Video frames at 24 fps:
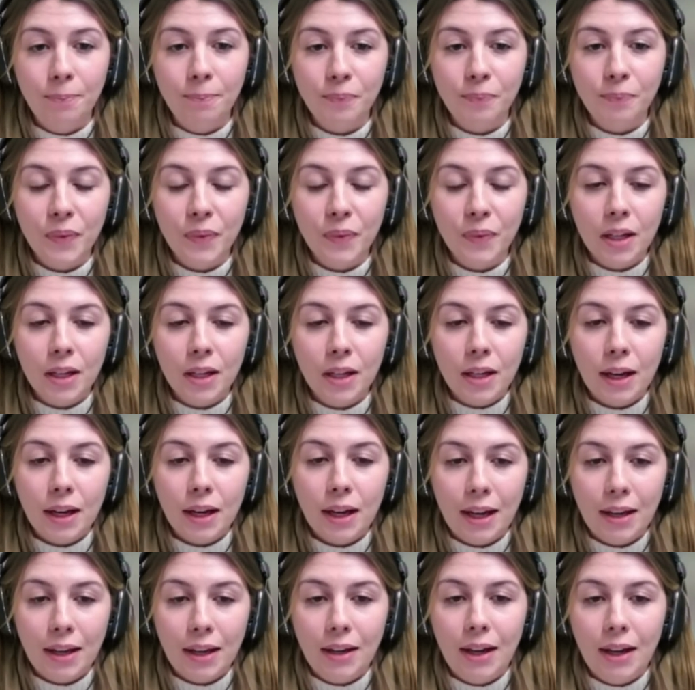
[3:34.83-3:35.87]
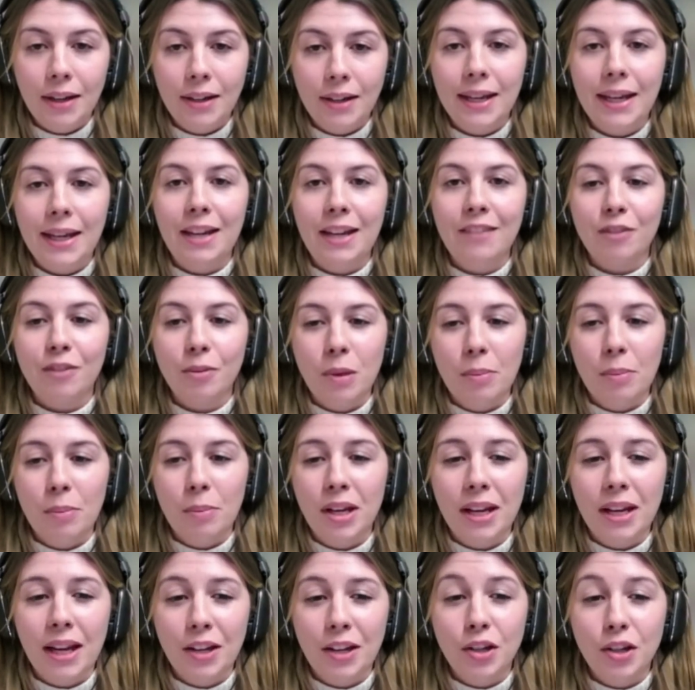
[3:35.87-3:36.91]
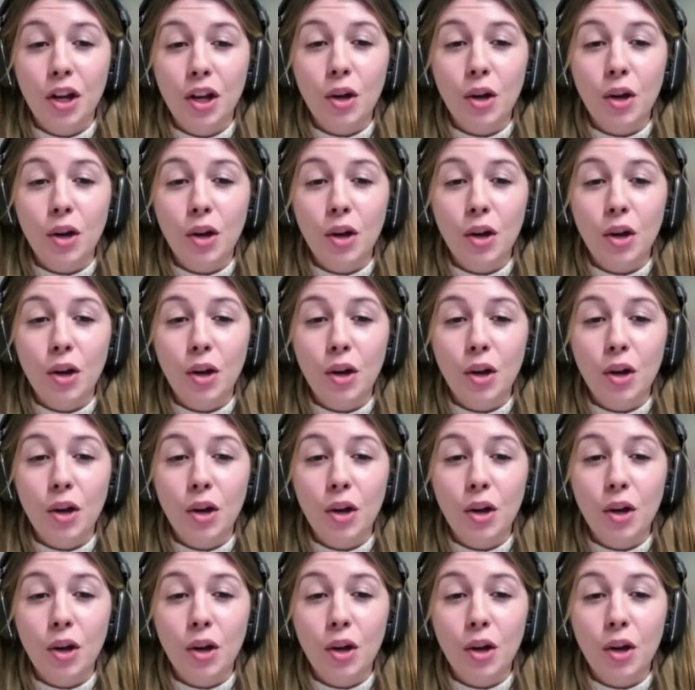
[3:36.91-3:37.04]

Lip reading: and hear from them,